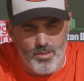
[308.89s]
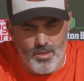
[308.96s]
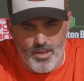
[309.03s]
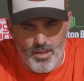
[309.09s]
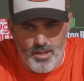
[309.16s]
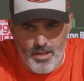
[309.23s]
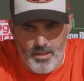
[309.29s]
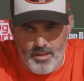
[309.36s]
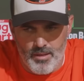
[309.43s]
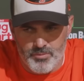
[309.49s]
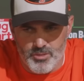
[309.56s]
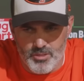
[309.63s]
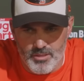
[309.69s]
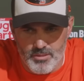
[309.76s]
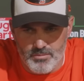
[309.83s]
Yeah, I've
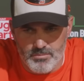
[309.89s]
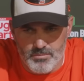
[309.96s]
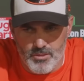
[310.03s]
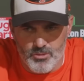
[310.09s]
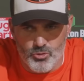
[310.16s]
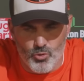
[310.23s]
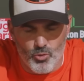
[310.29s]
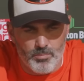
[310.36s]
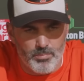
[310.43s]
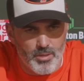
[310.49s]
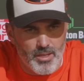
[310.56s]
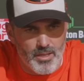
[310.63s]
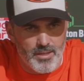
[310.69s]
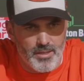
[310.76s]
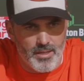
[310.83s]
seen this group
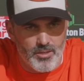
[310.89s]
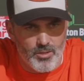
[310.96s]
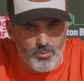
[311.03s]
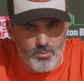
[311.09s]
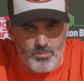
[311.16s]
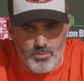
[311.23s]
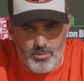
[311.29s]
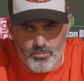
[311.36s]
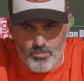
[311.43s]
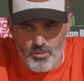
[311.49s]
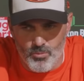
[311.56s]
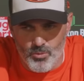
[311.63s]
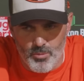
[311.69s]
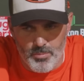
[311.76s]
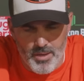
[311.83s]
play. I know
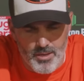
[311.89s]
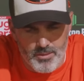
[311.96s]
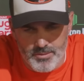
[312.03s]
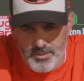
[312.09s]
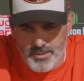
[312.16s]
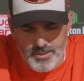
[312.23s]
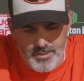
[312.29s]
what we're about.